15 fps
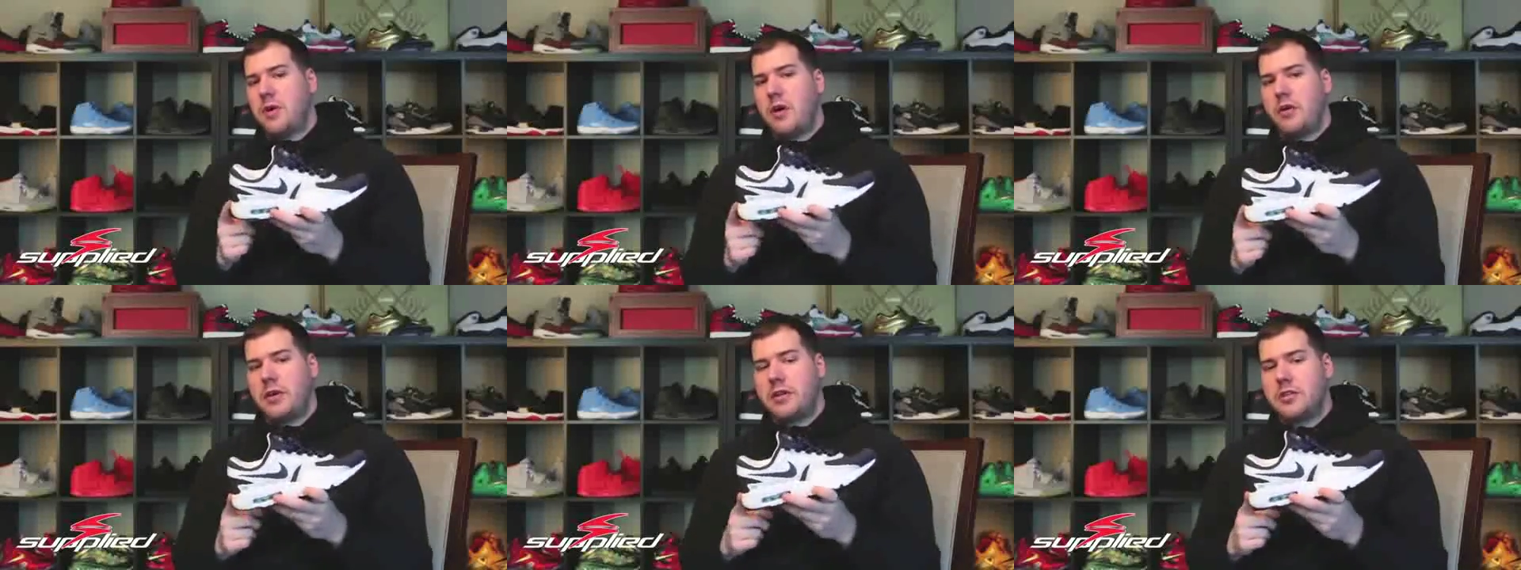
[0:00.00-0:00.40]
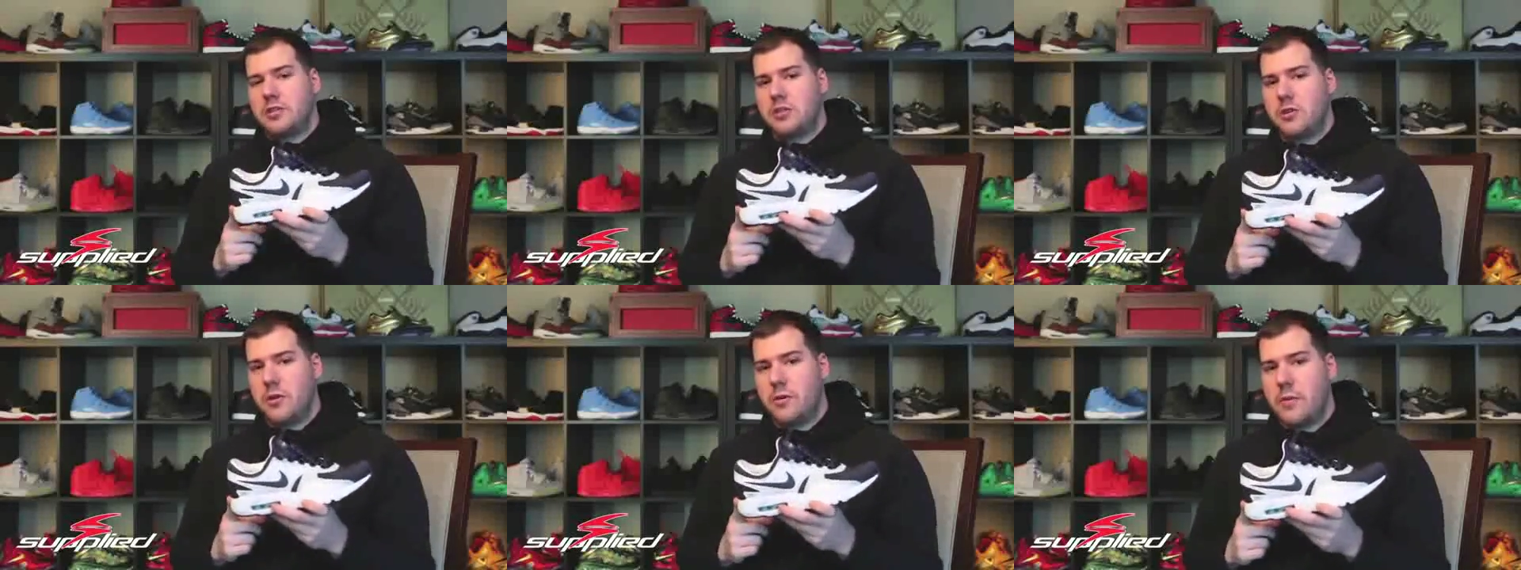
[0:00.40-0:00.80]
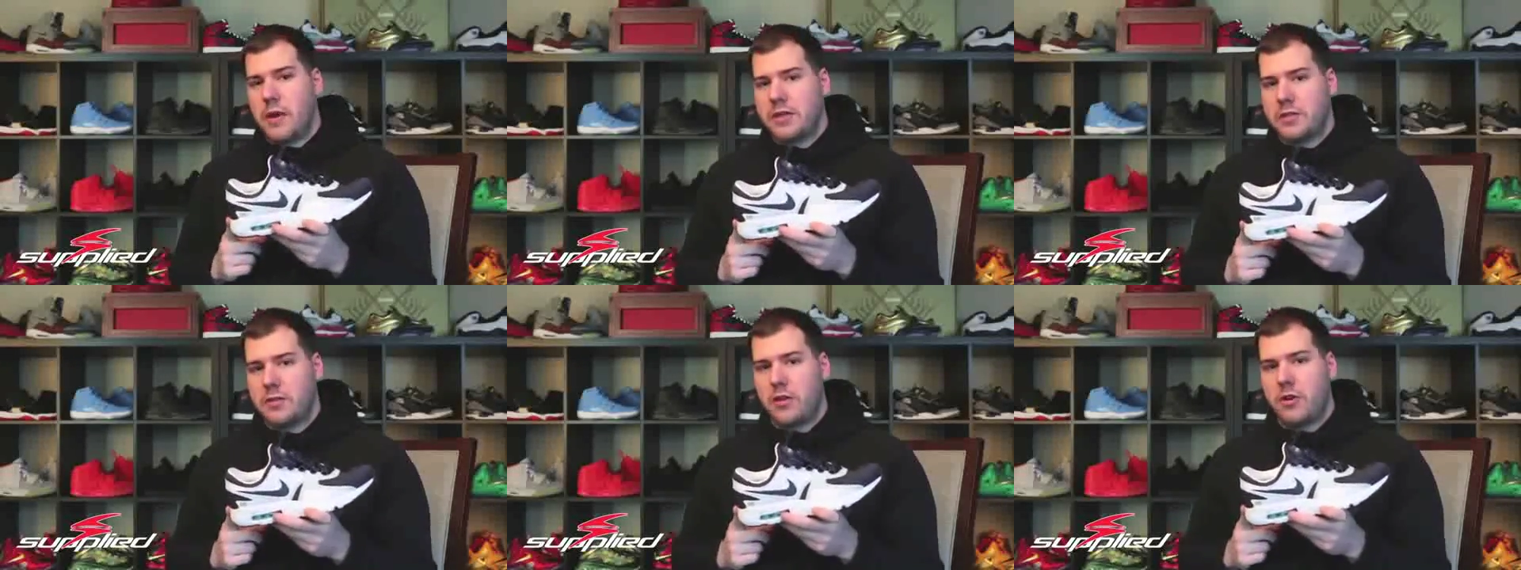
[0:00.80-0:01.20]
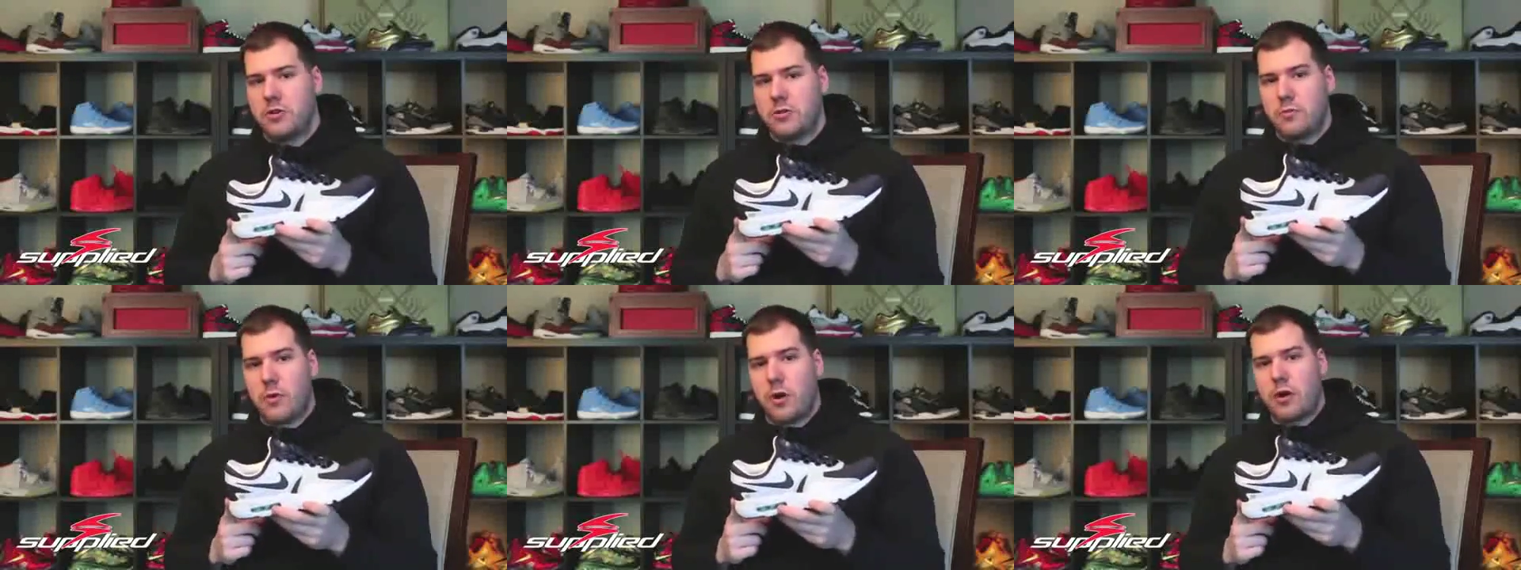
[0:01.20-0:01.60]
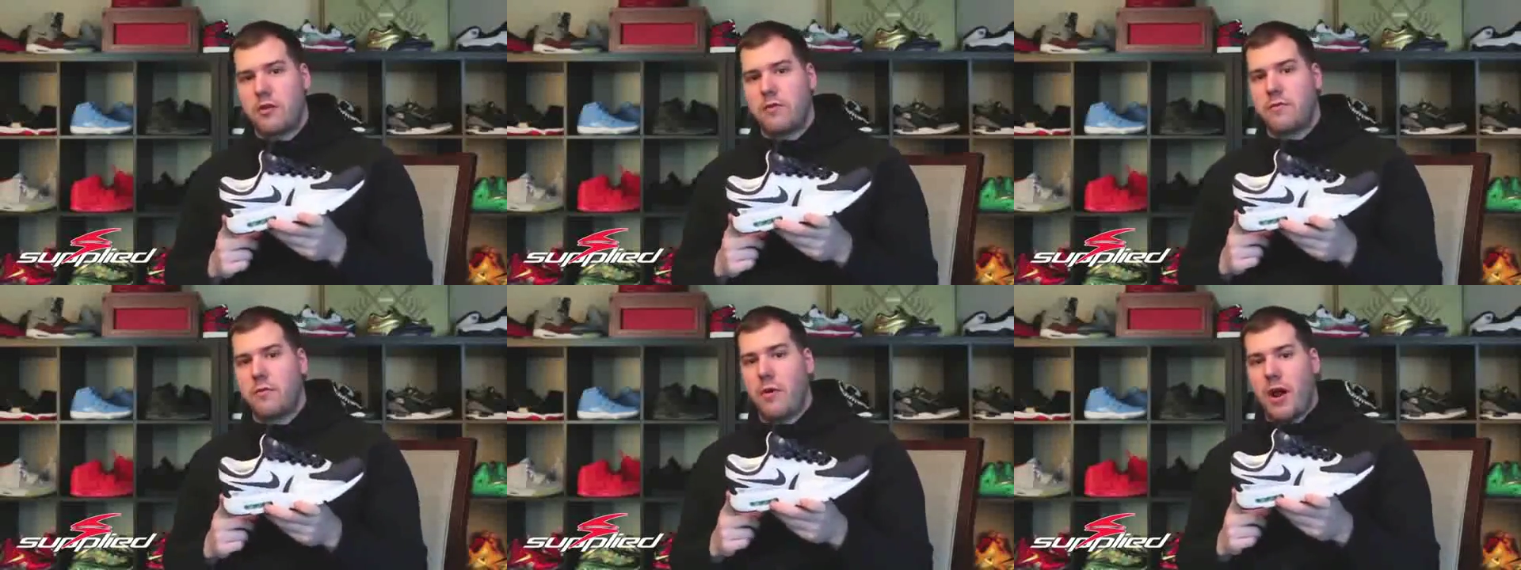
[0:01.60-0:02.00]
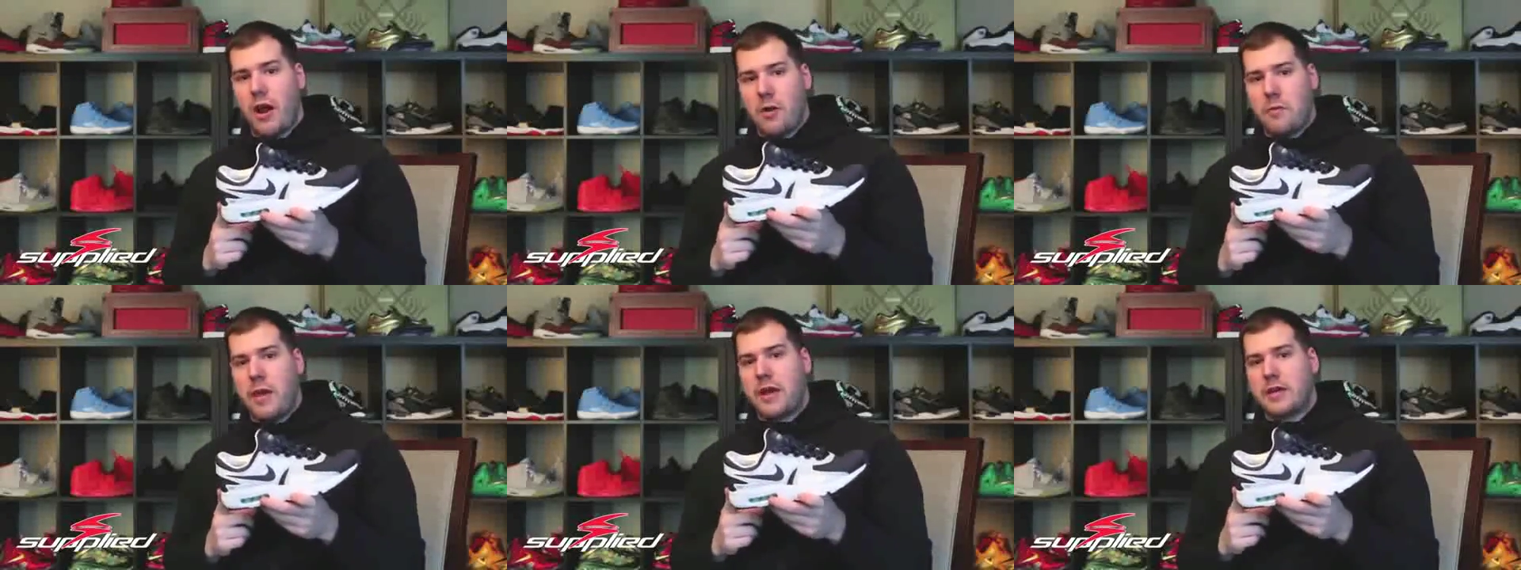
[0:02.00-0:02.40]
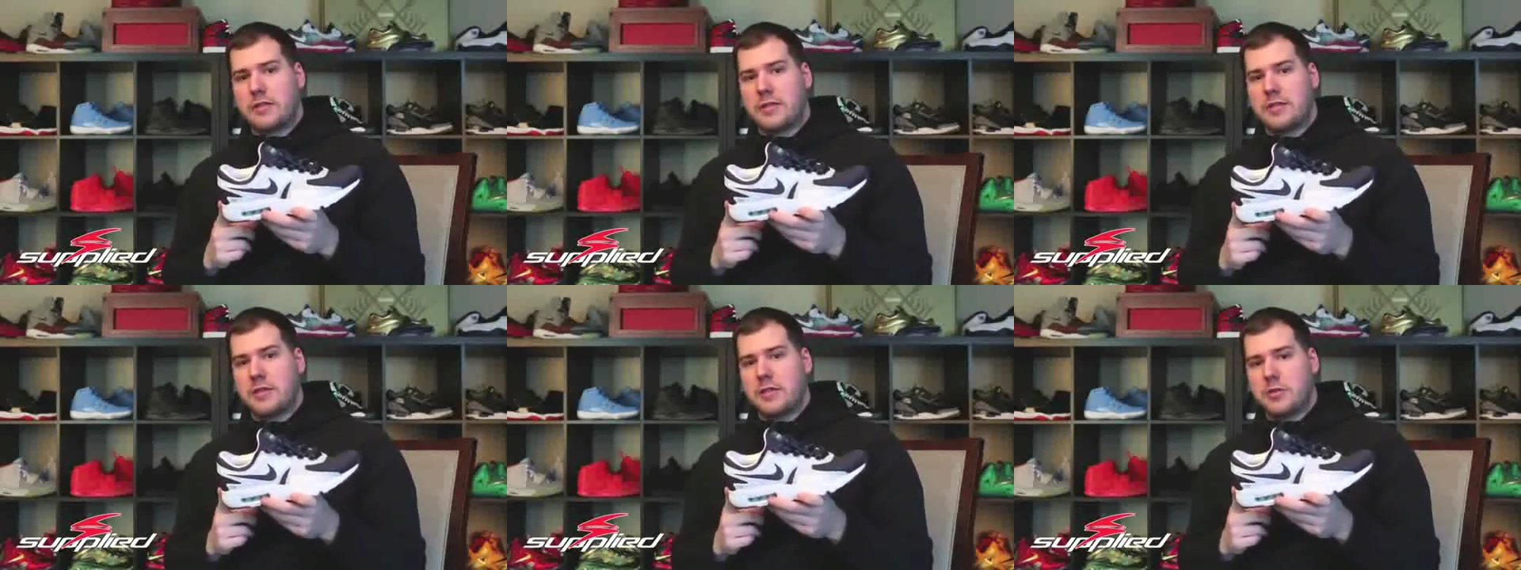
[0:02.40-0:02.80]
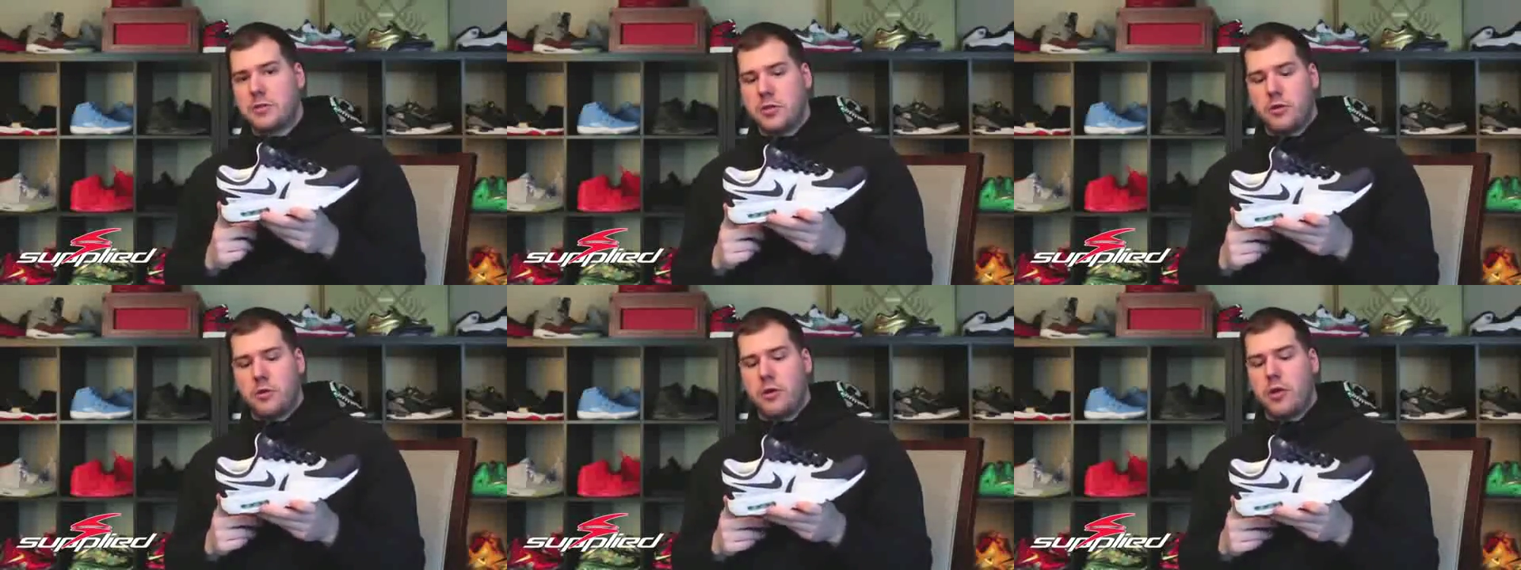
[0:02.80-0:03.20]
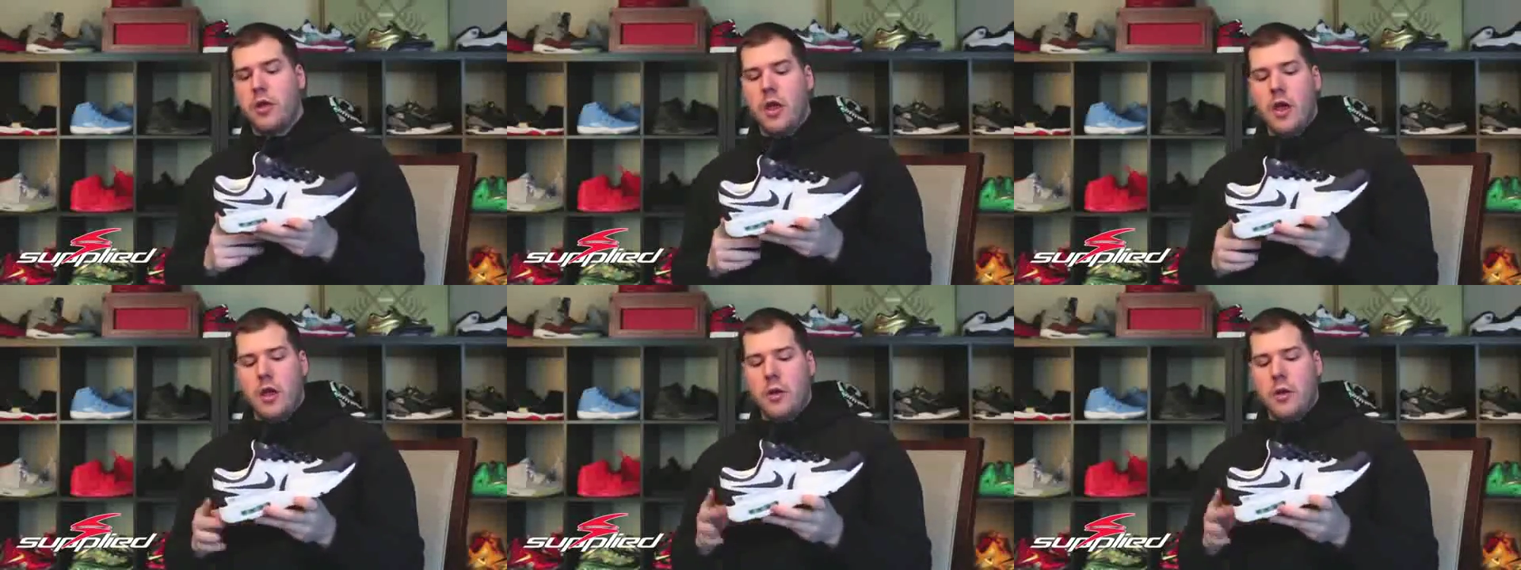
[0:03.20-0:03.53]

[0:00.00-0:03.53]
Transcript: probably because Europe has a larger market for Air Maxes in general.